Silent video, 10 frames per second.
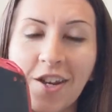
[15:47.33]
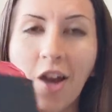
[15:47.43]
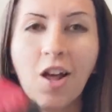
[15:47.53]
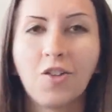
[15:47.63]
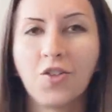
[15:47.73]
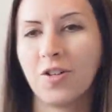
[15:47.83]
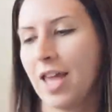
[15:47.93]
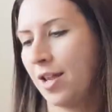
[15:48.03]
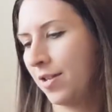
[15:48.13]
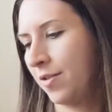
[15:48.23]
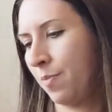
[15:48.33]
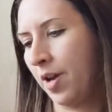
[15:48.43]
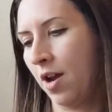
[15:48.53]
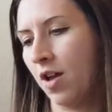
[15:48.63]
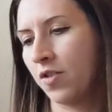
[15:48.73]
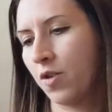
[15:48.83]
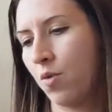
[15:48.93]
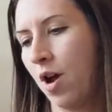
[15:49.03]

Not ultralight, but also